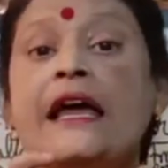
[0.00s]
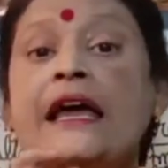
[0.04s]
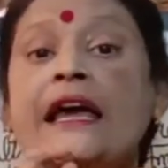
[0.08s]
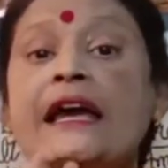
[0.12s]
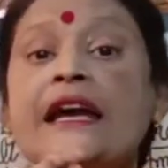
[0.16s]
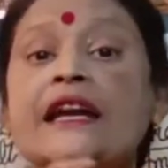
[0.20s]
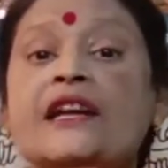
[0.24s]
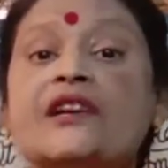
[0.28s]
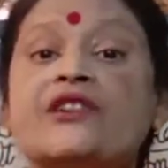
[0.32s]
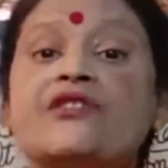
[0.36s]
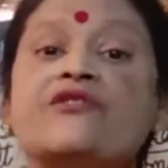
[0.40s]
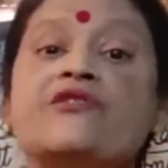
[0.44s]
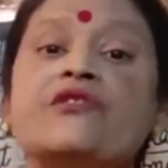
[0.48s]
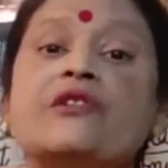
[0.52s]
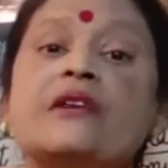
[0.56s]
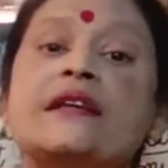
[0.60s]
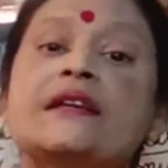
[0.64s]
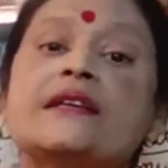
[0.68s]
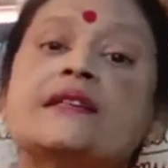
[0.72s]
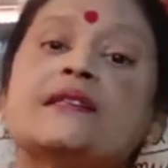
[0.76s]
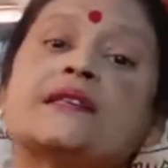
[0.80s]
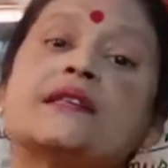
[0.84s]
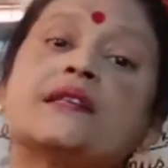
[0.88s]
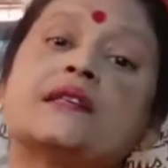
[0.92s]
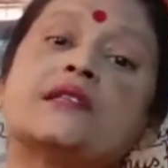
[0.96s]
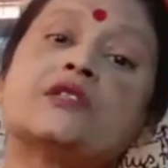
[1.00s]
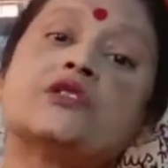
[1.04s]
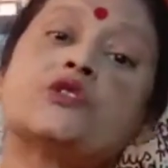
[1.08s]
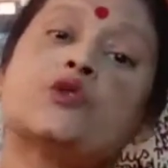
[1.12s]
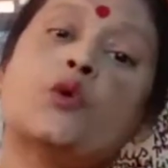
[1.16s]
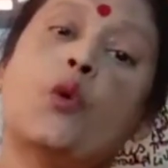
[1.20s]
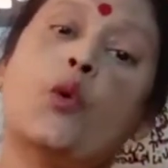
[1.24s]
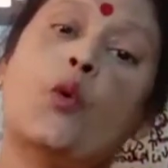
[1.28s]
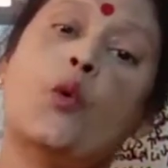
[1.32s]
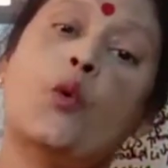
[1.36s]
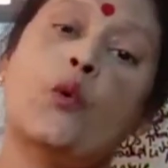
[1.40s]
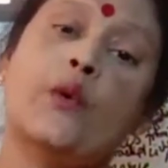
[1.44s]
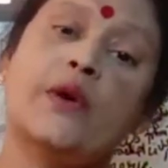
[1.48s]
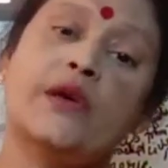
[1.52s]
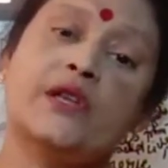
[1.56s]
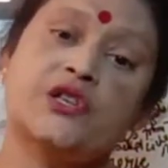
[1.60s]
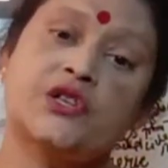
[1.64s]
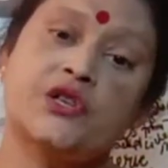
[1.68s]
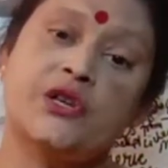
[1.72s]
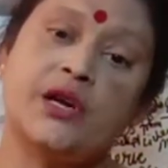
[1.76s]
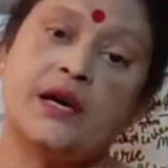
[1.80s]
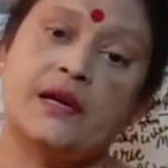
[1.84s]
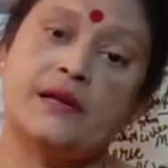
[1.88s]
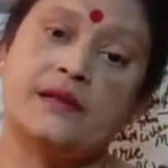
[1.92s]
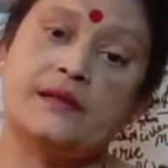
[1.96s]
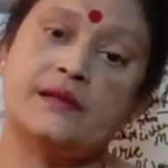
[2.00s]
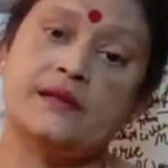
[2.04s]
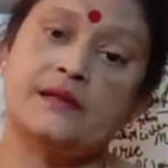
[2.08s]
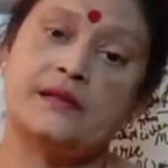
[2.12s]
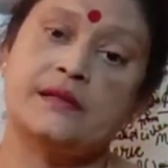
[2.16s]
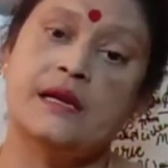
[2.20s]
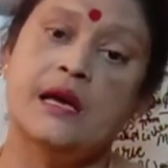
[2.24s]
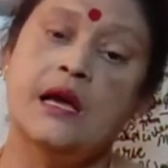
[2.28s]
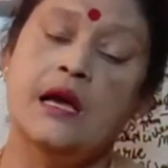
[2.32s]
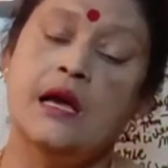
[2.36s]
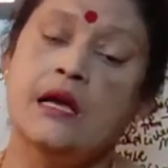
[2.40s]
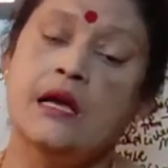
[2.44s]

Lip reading: it releases OH ions.